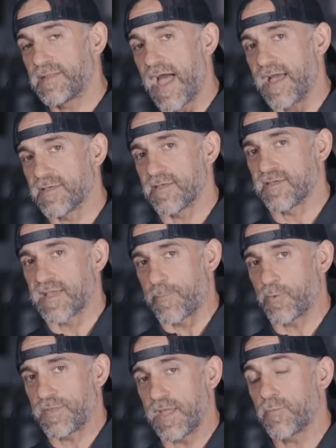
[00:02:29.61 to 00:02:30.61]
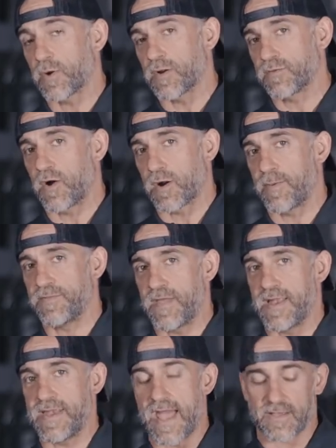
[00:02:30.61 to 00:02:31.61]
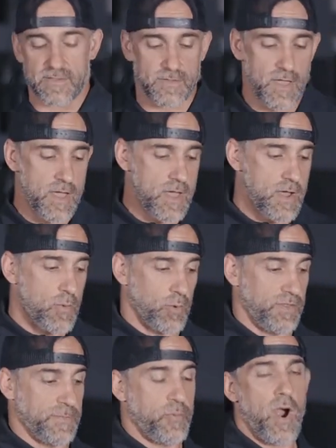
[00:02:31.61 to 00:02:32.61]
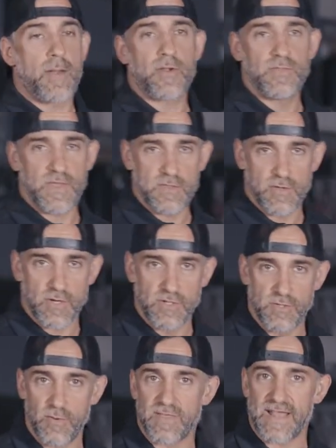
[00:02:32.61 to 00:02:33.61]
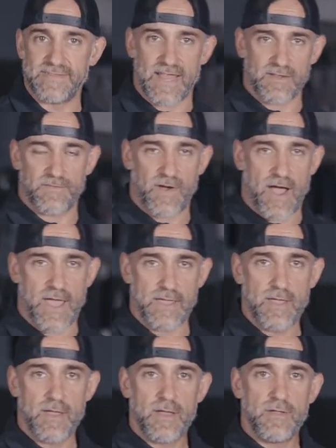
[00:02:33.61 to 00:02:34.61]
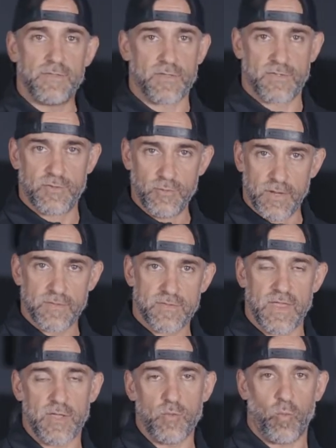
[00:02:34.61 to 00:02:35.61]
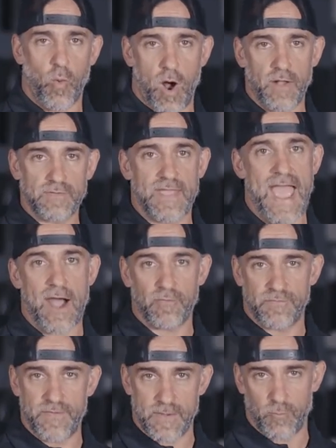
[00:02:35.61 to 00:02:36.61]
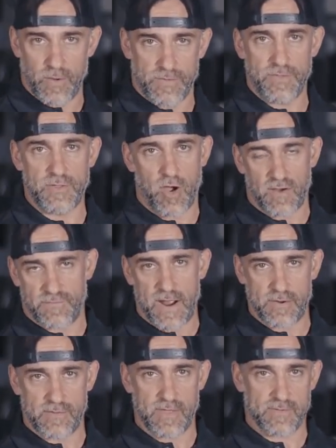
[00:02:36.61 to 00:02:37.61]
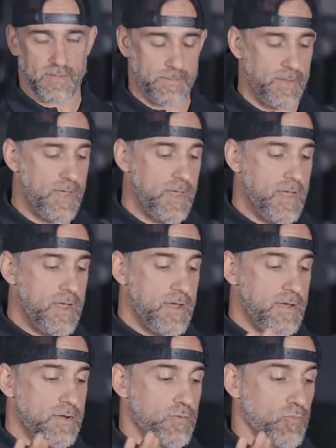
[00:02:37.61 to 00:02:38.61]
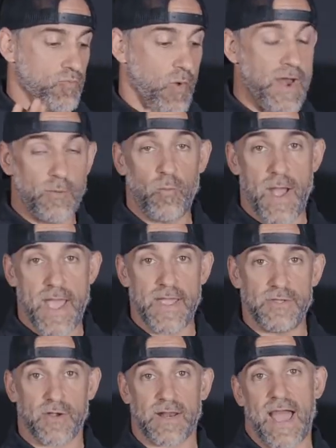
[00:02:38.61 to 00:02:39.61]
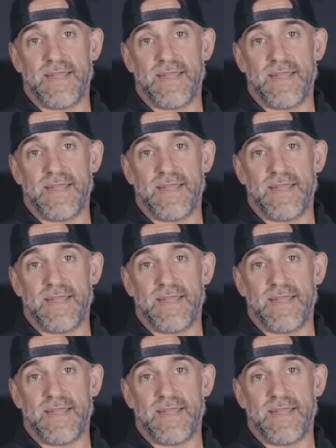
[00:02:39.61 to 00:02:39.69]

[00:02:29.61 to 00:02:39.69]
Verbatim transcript: that is a separate thing, and we're gonna talk about that next. One of the primary things you're gonna do is identify the students that you want to outfit with the AUFire system. Right away, you're gonna